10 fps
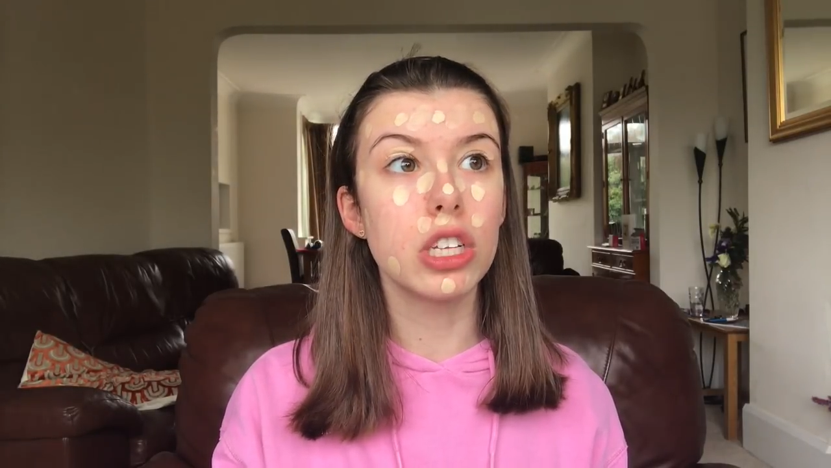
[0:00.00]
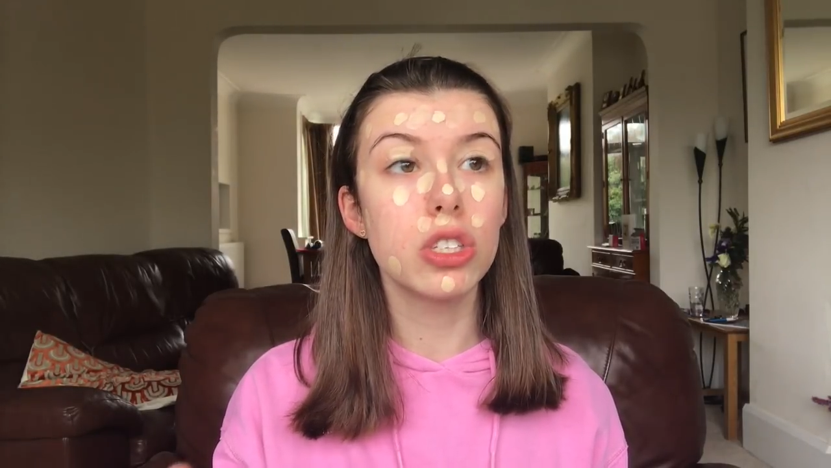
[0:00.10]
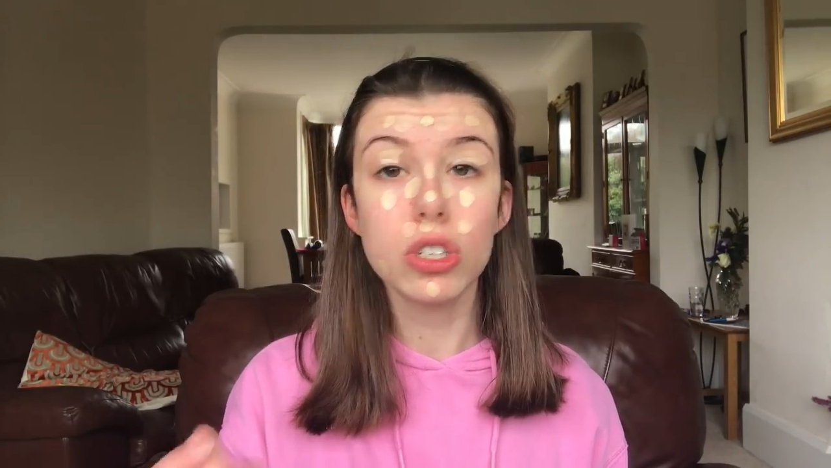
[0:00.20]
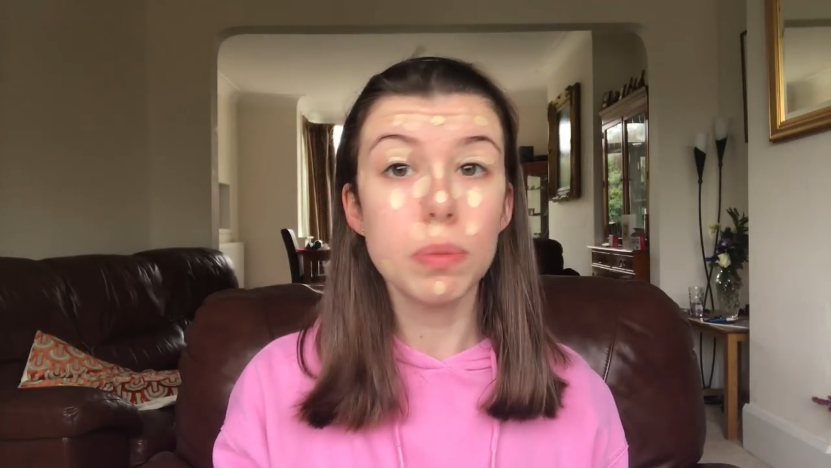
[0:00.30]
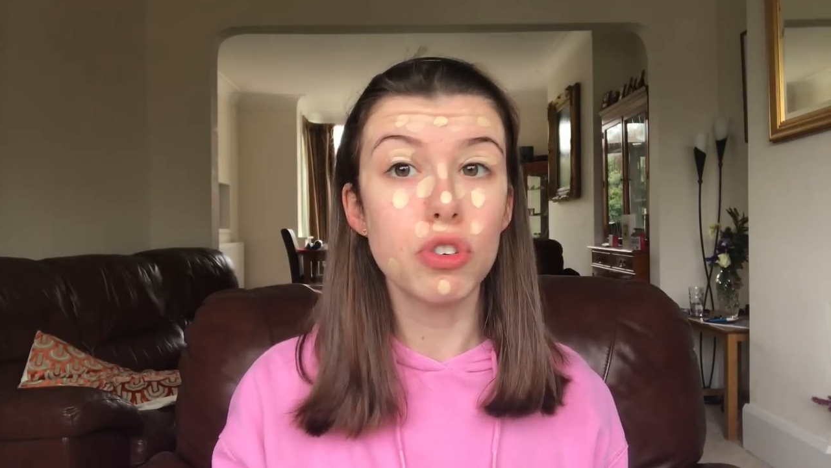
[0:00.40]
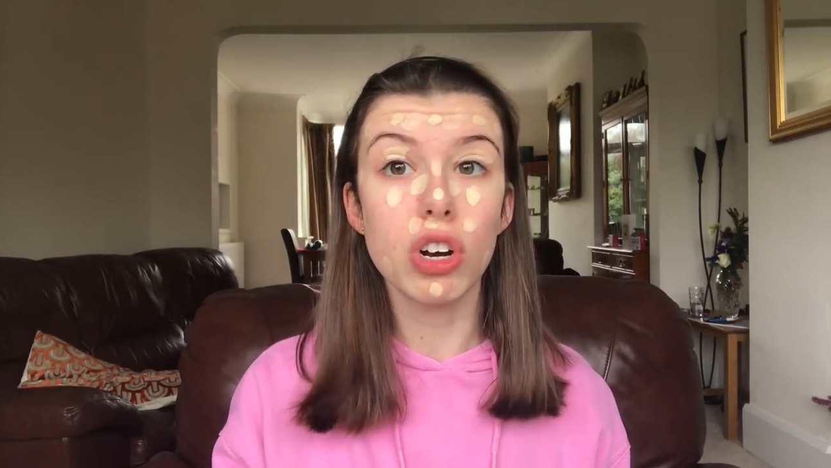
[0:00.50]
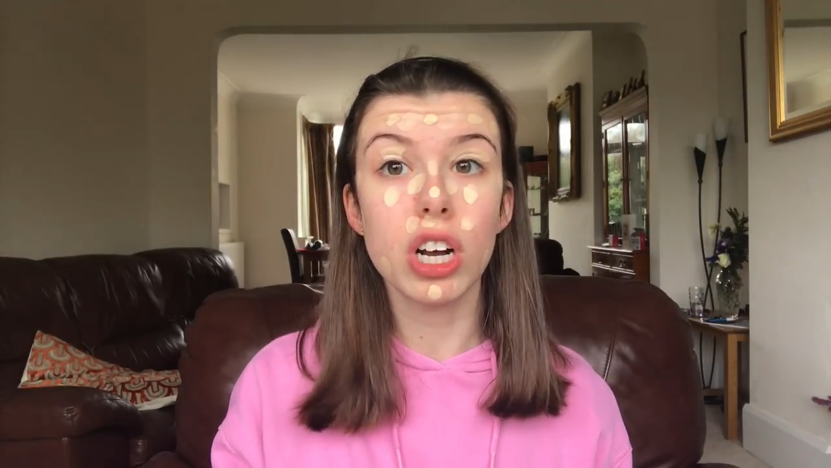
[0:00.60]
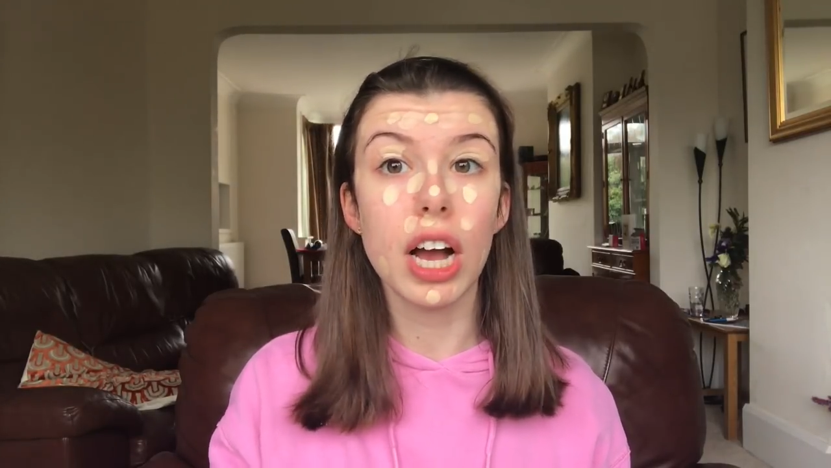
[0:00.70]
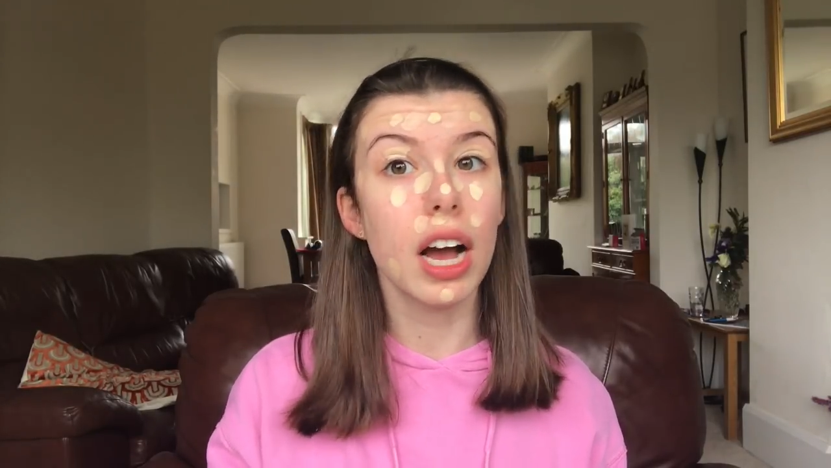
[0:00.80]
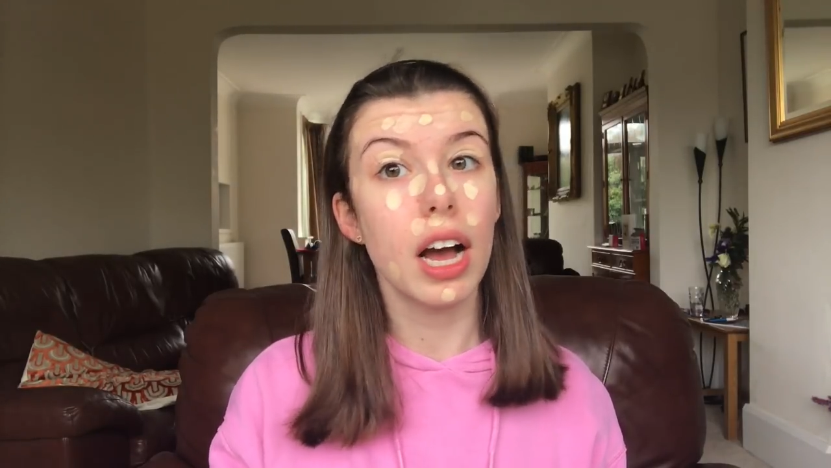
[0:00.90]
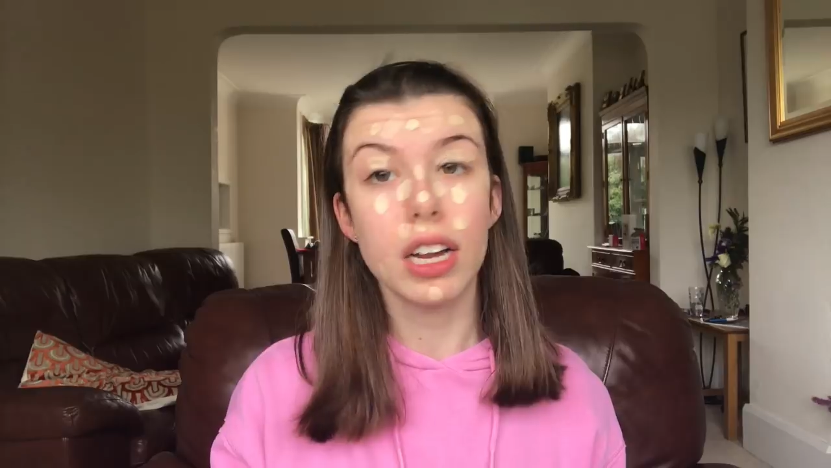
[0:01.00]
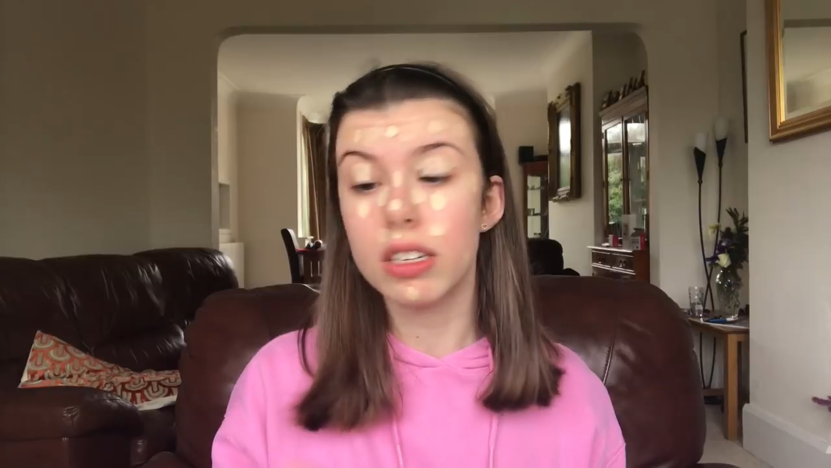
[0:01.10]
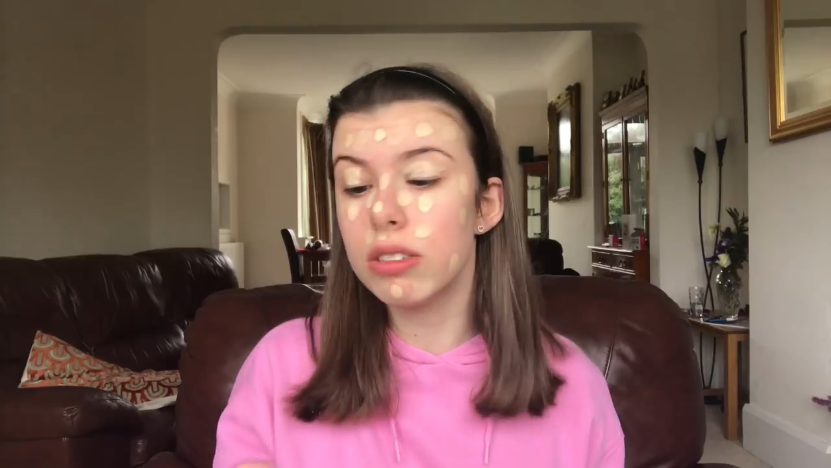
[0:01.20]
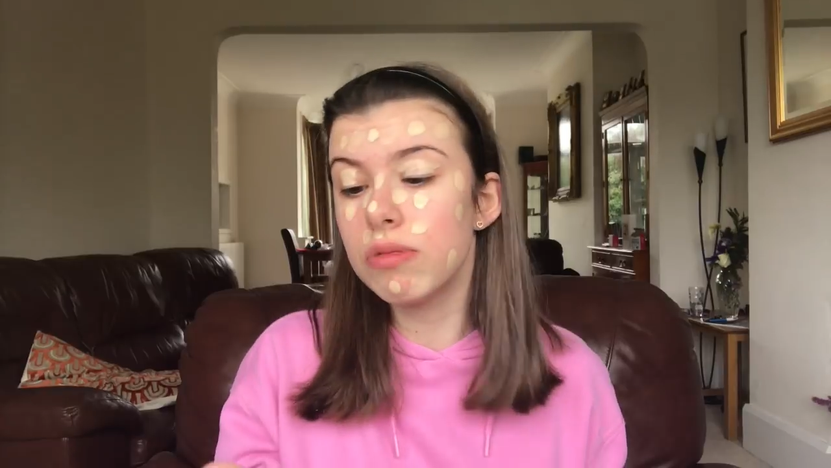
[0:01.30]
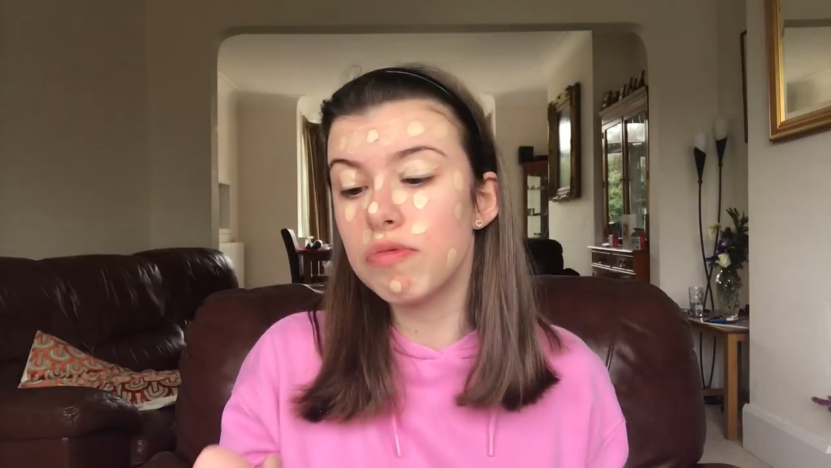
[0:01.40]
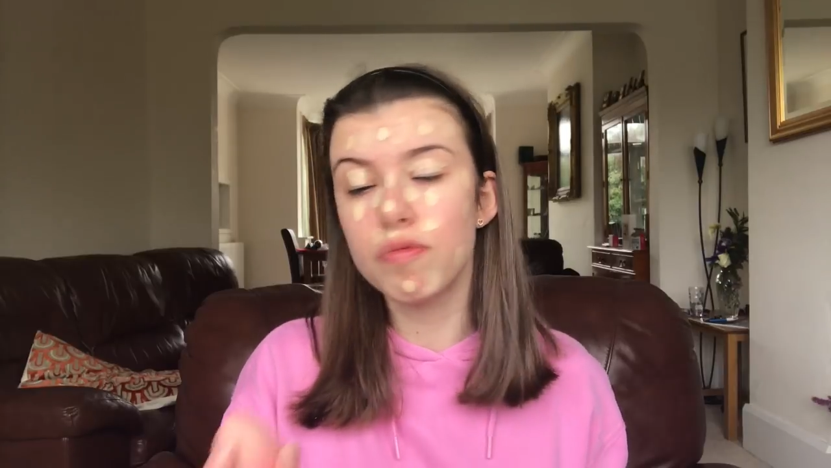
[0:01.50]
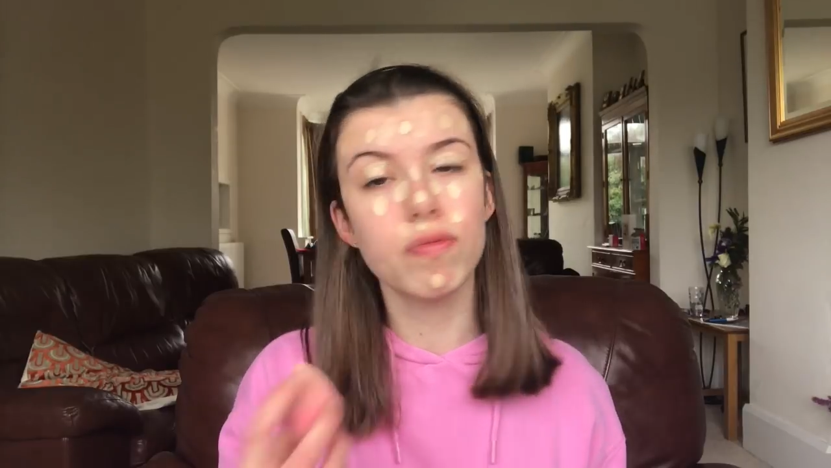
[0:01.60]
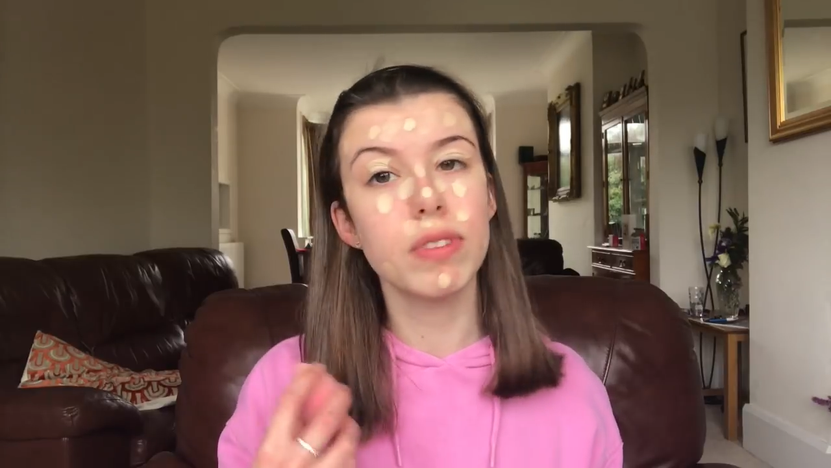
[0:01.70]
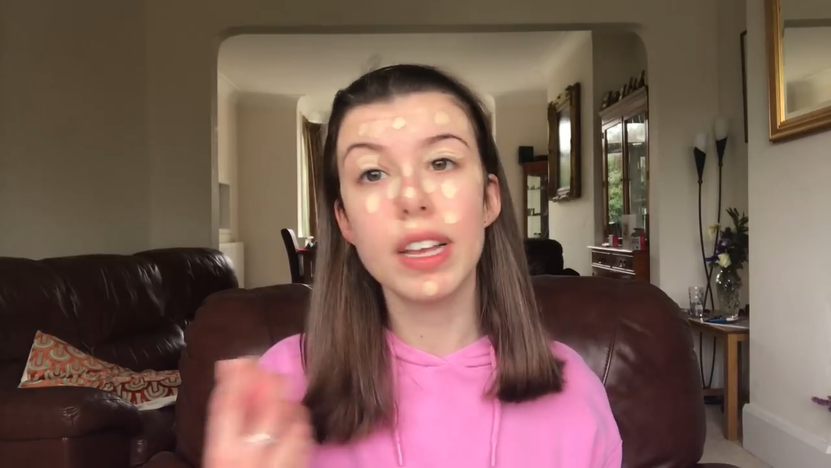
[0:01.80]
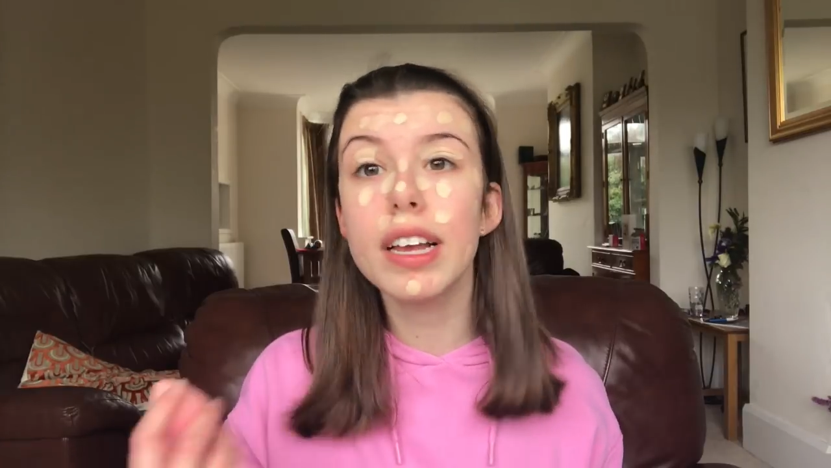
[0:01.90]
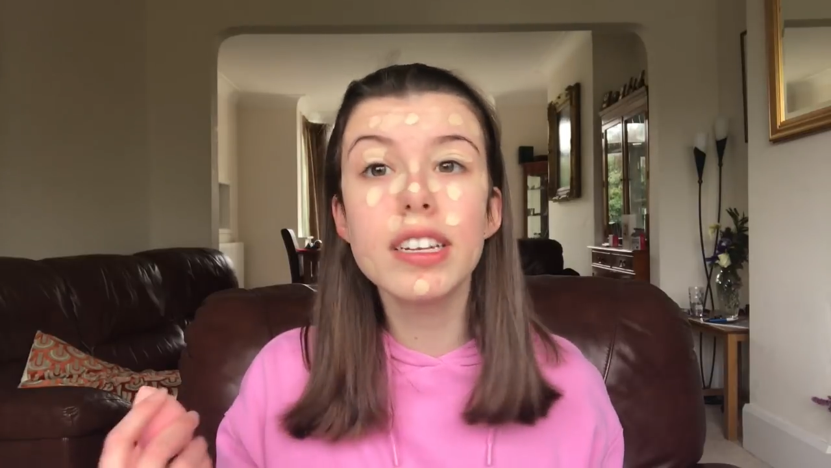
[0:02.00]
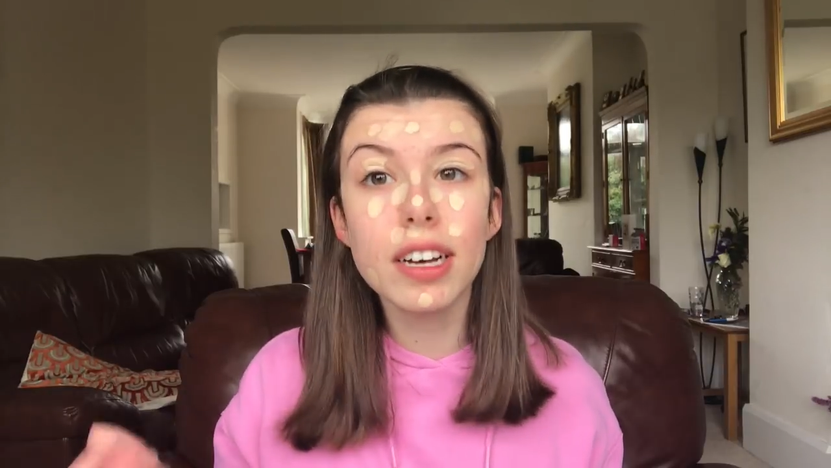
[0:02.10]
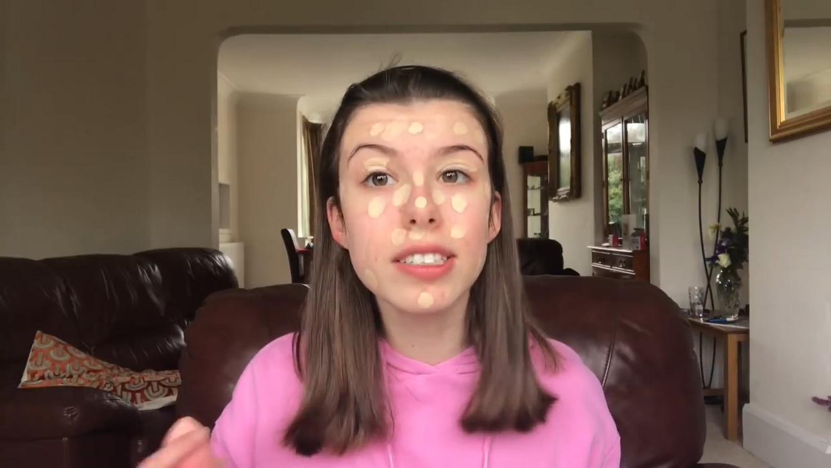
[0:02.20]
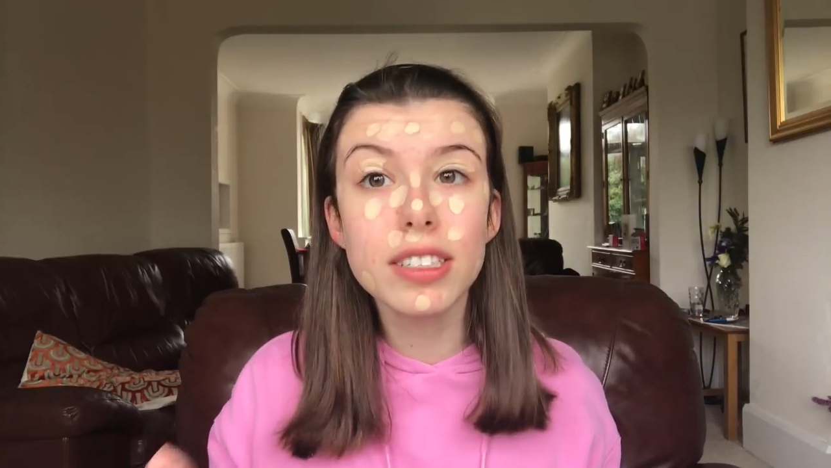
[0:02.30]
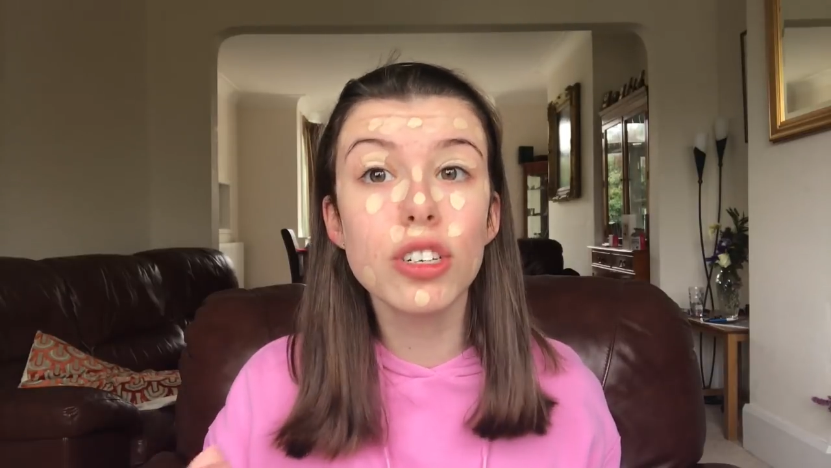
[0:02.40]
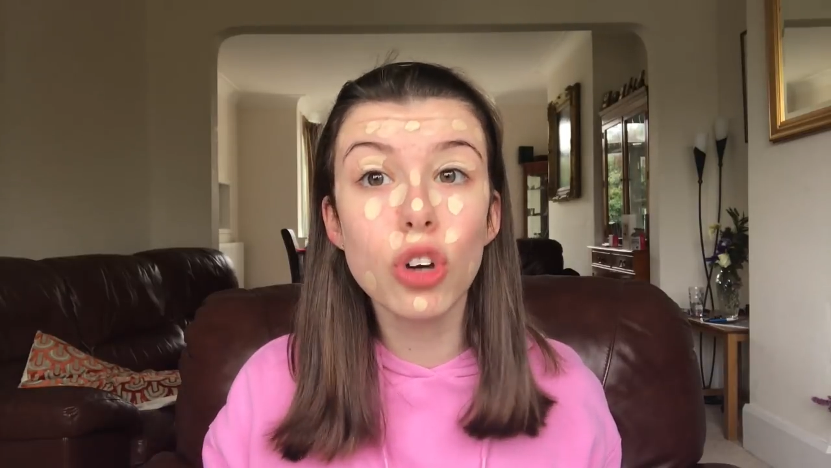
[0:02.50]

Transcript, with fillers: Superdrug and it does the